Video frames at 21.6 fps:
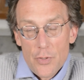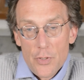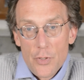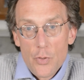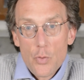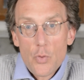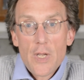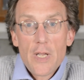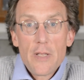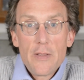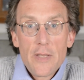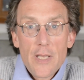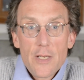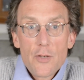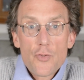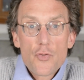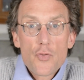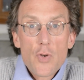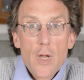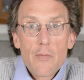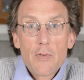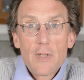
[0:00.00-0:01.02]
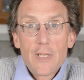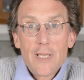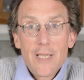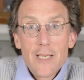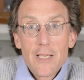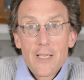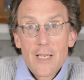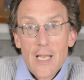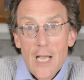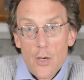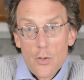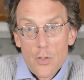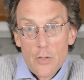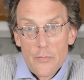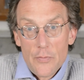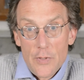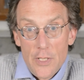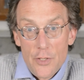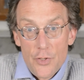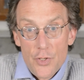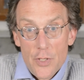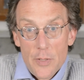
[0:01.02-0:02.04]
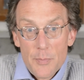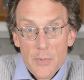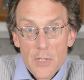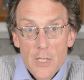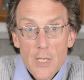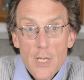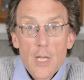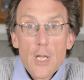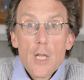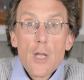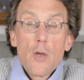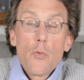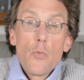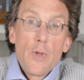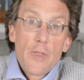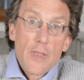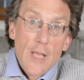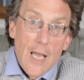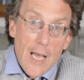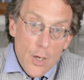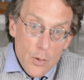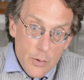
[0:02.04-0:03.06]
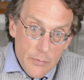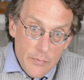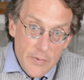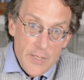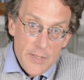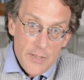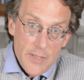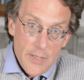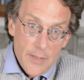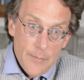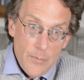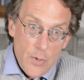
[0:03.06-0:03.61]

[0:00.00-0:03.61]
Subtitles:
you can then travel in and out of Egypt without visa.